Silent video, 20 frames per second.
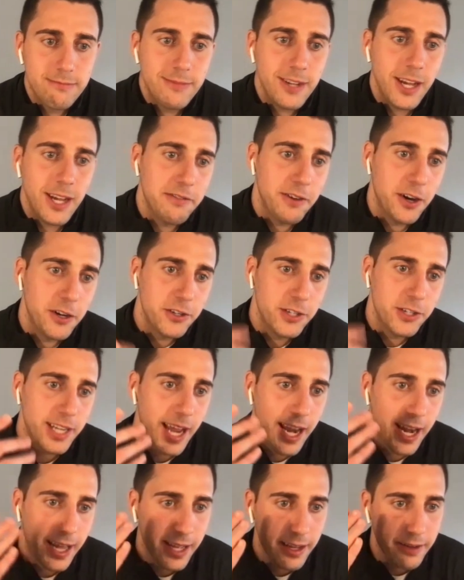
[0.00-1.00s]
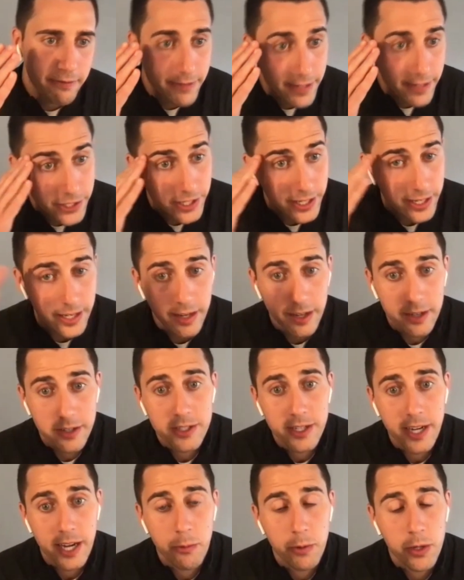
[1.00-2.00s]
kind of understanding a vision and
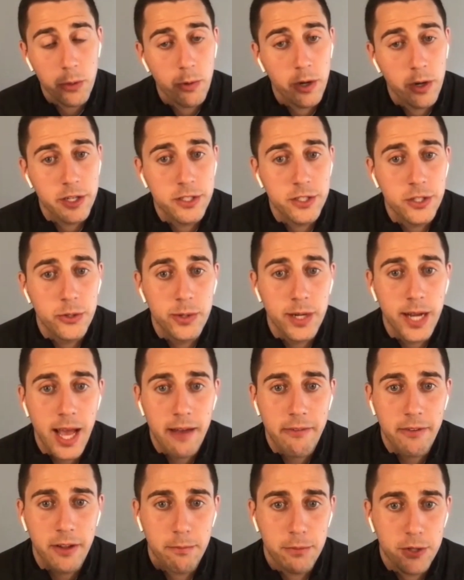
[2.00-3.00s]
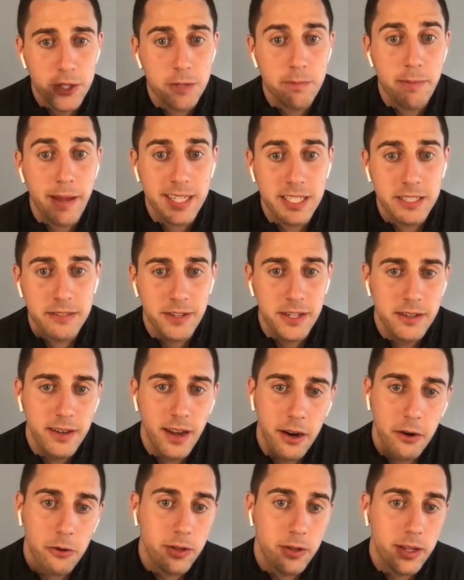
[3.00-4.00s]
understanding what you want to do and having perspective on
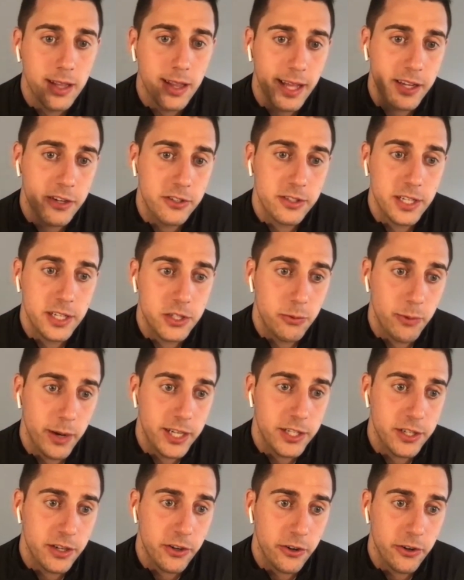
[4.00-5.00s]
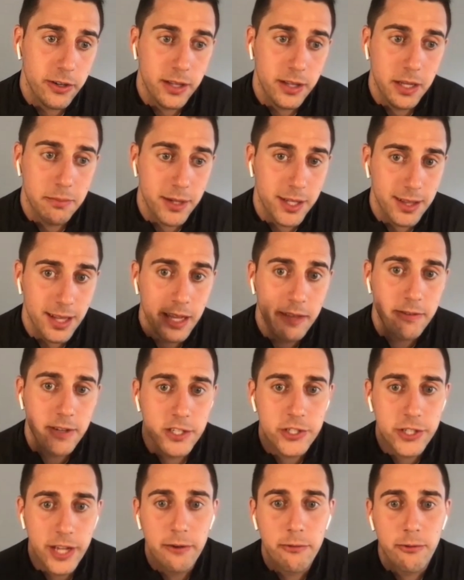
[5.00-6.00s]
not only like your situation currently, but life
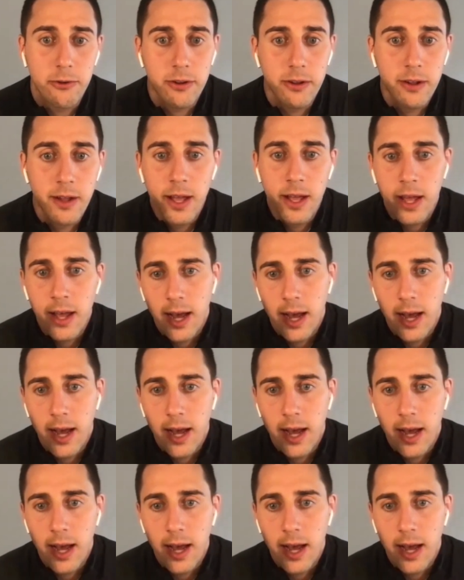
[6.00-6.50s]
in general